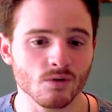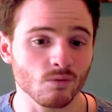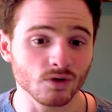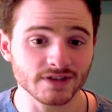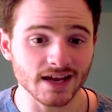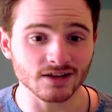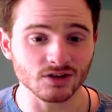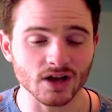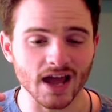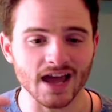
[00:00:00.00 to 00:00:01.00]
We'll take a
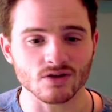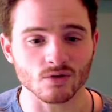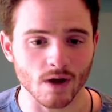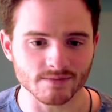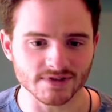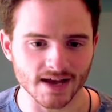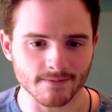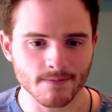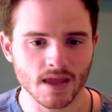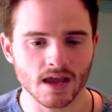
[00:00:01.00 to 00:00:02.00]
look at your website
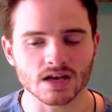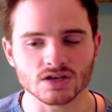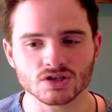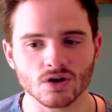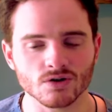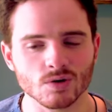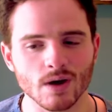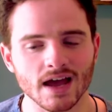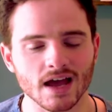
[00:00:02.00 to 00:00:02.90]
and show you